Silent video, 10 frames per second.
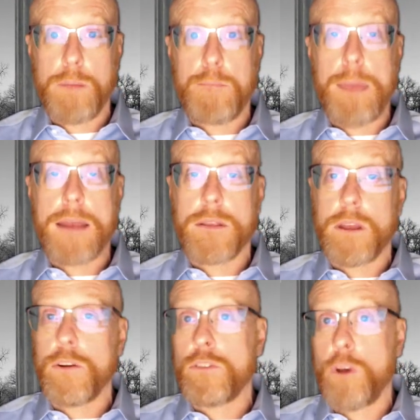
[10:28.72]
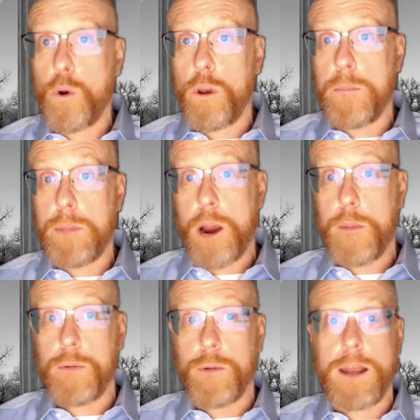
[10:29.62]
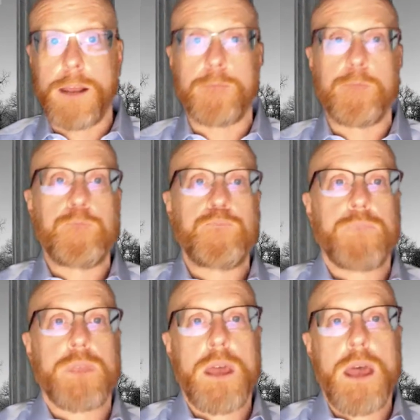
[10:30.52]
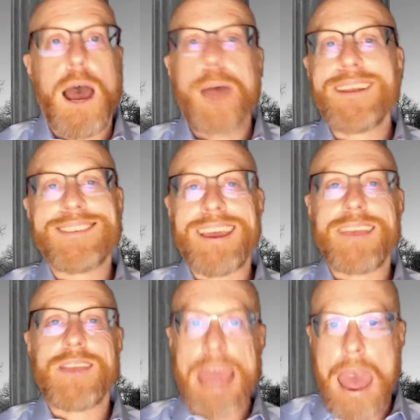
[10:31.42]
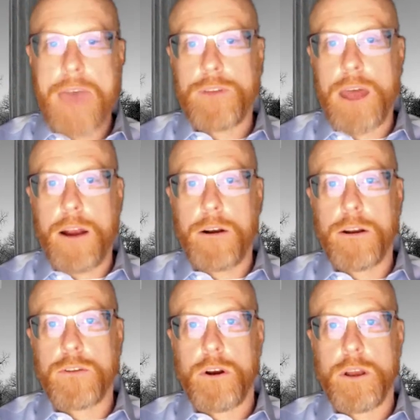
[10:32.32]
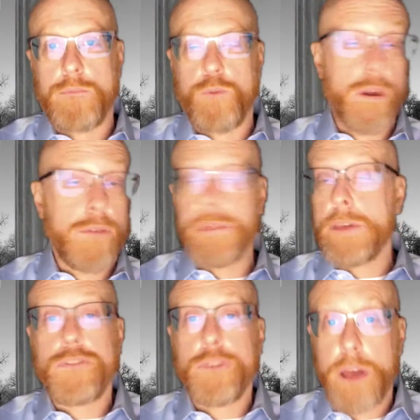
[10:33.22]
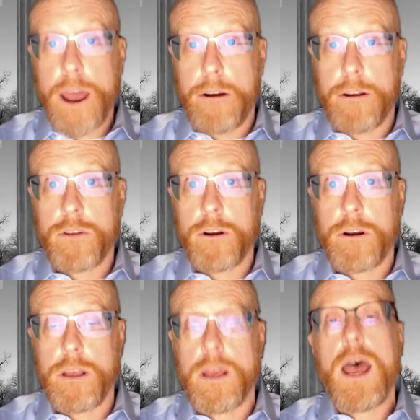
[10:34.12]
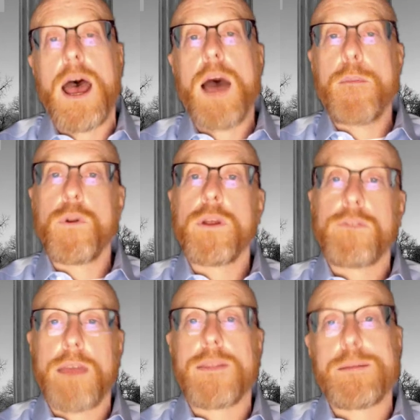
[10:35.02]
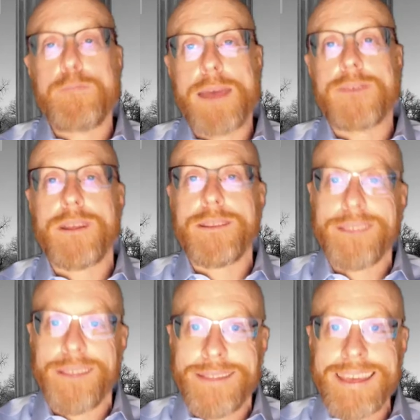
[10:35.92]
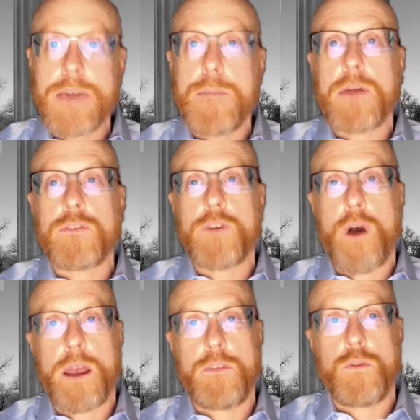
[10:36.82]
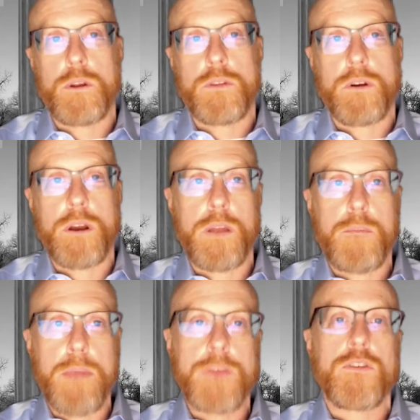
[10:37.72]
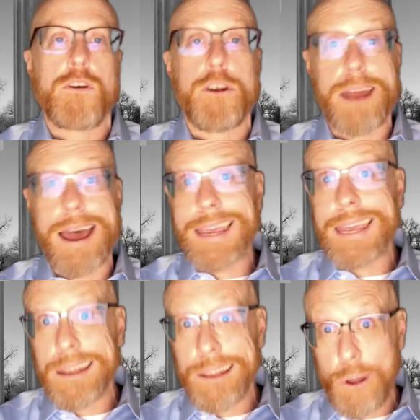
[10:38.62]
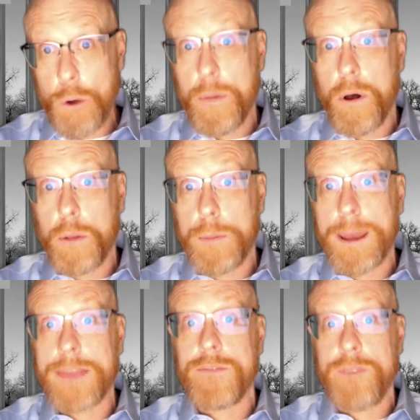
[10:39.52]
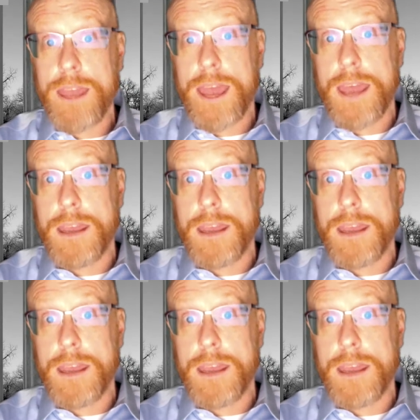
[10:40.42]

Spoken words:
impact on your total impairment rating. I'm not saying that you have to hire an attorney or even that you should hire an attorney. I'm only saying that it makes sense to think about talking to an attorney to make sure you're not getting lowballed by the VA